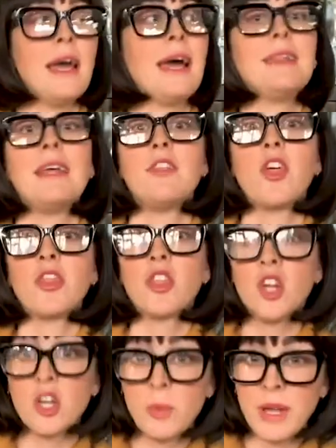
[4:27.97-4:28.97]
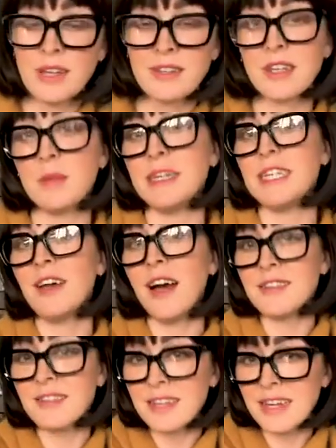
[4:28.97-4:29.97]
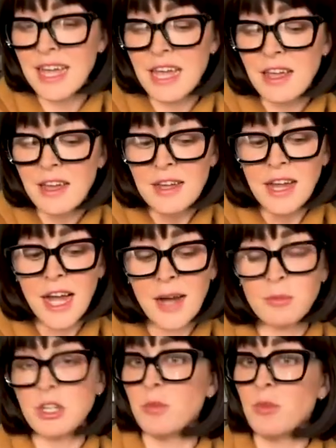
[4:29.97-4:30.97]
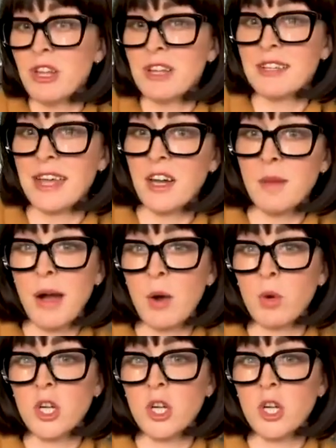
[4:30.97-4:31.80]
And then the 3rd week is going to be Tuscany, which I'm really excited about.